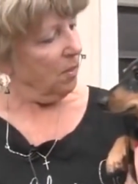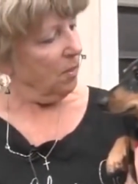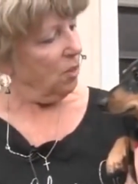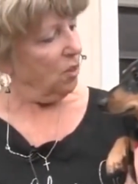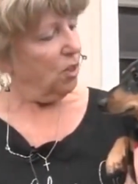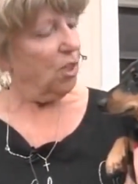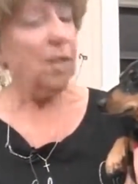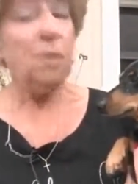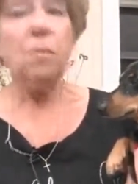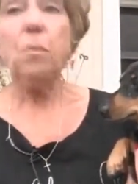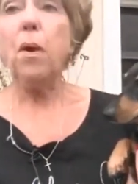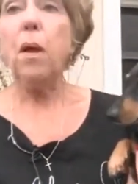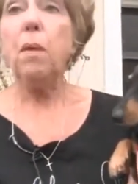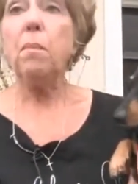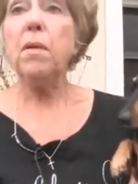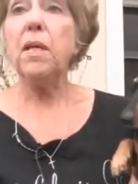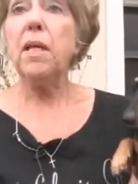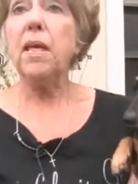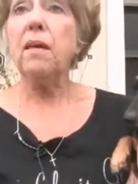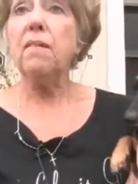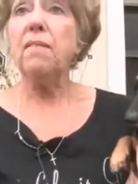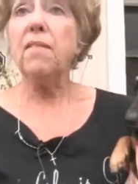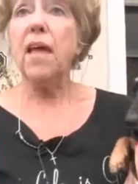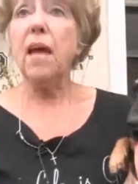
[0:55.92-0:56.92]
She'd probably
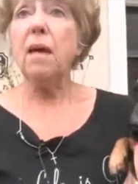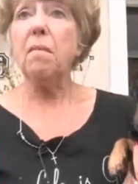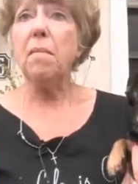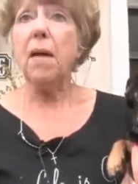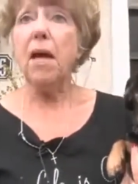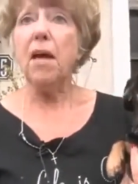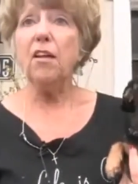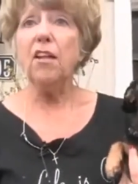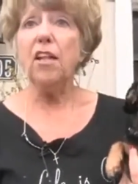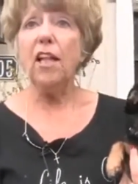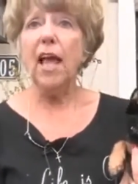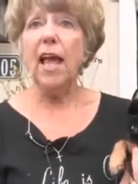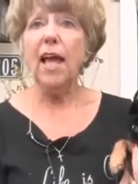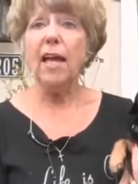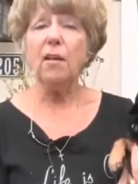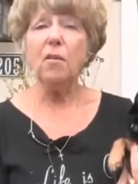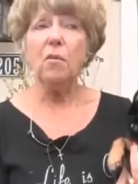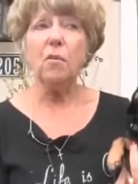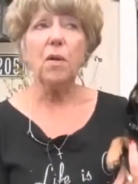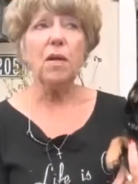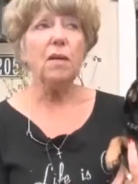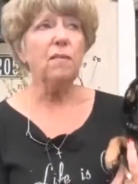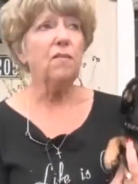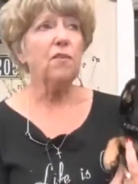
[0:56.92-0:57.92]
give like that mountain lion
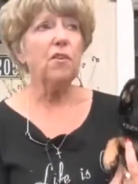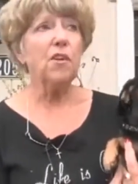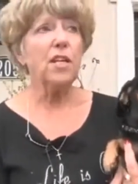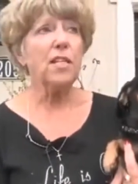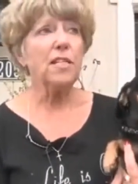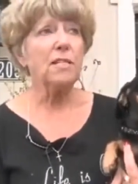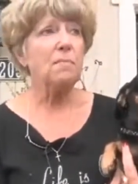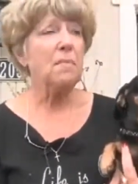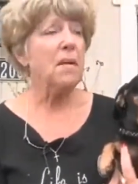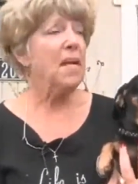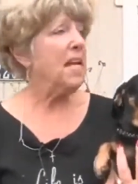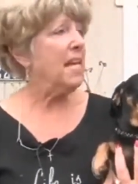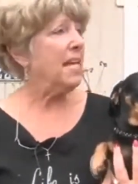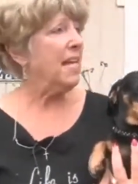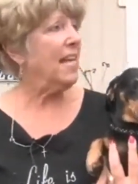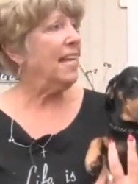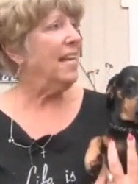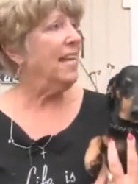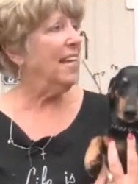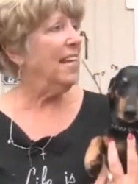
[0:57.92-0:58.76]
a run for its money.